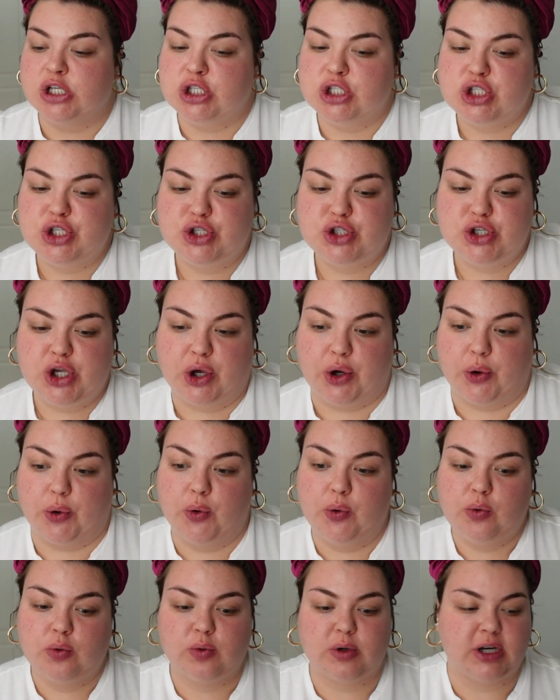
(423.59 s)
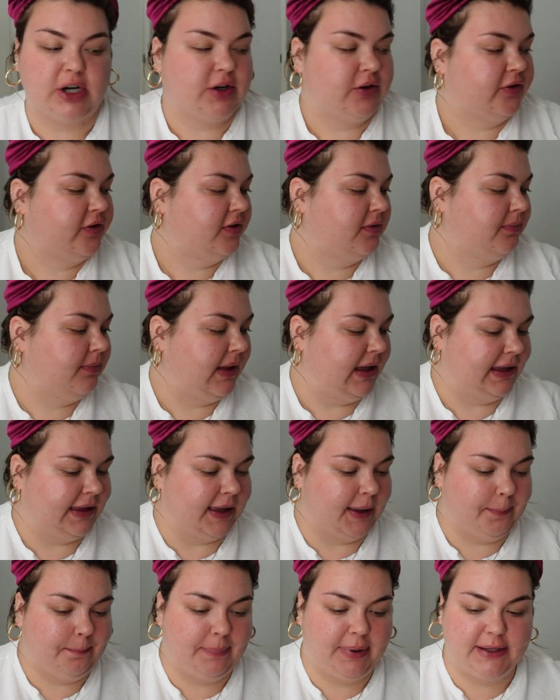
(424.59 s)
So we're gonna do some
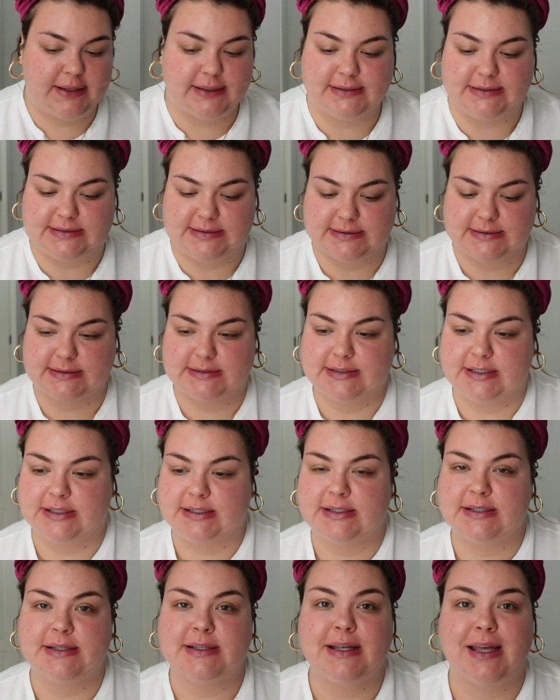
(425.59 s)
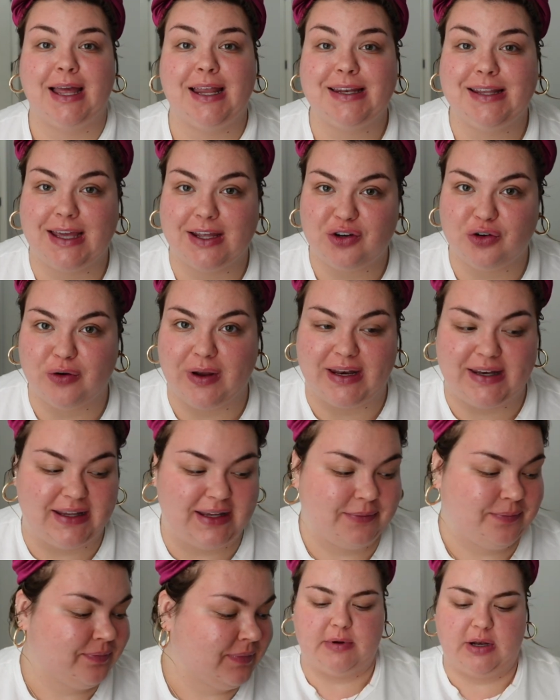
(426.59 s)
makeup and get
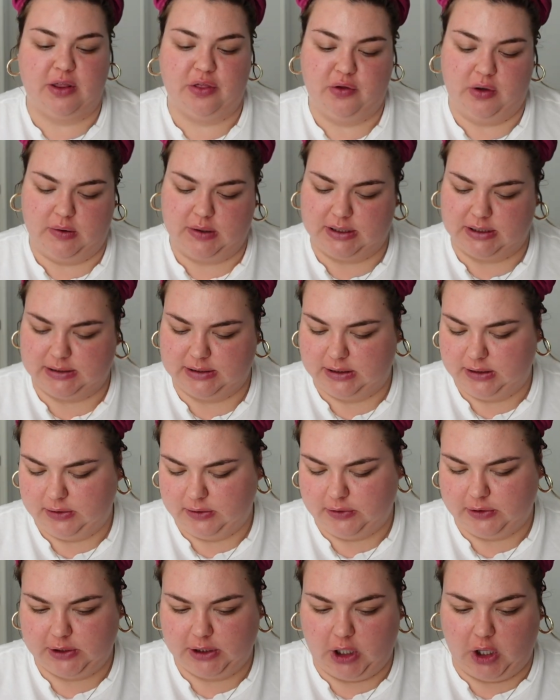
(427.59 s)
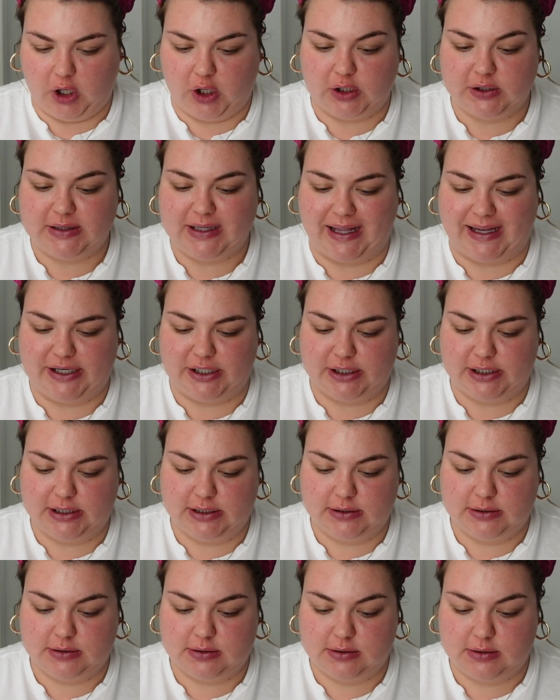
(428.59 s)
ready. I'm gonna throw on a little all-nighter